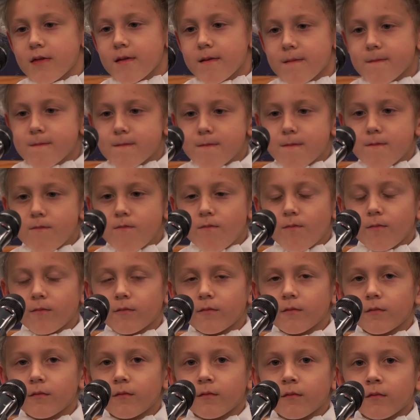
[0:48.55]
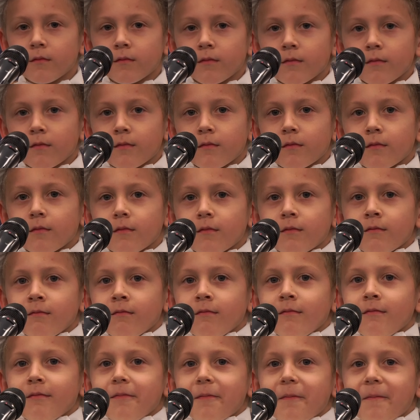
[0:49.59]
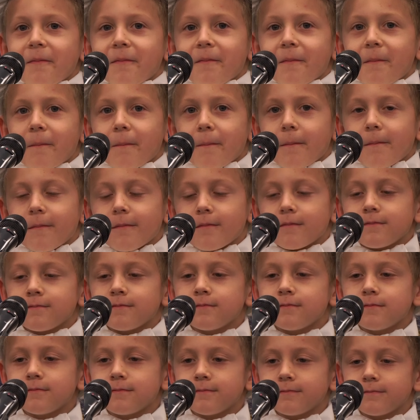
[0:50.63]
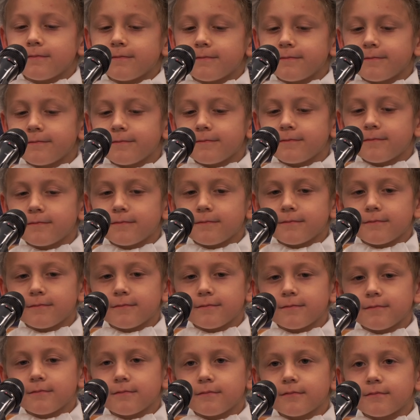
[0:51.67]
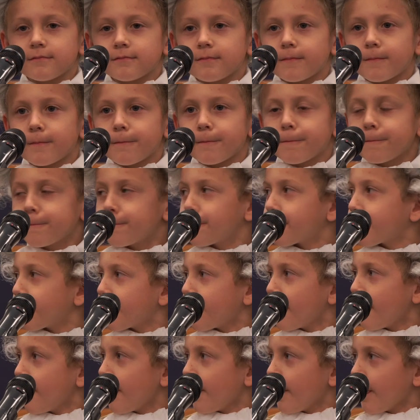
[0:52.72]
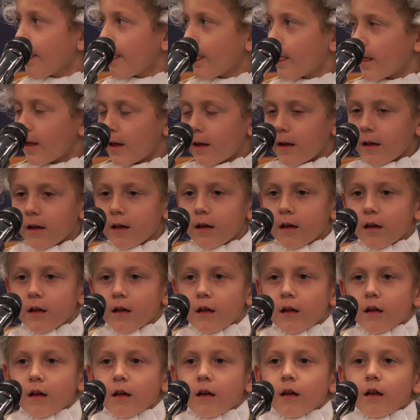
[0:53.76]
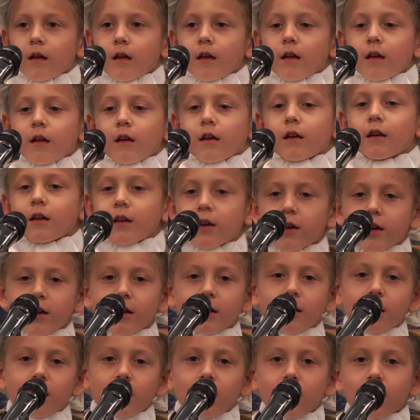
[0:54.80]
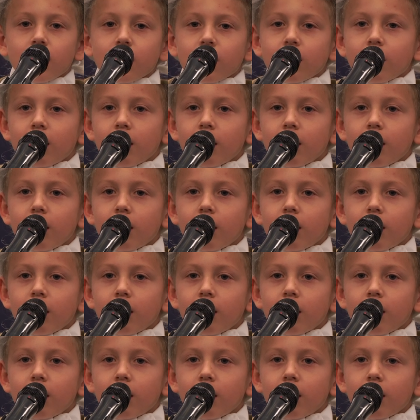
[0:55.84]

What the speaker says: (silence)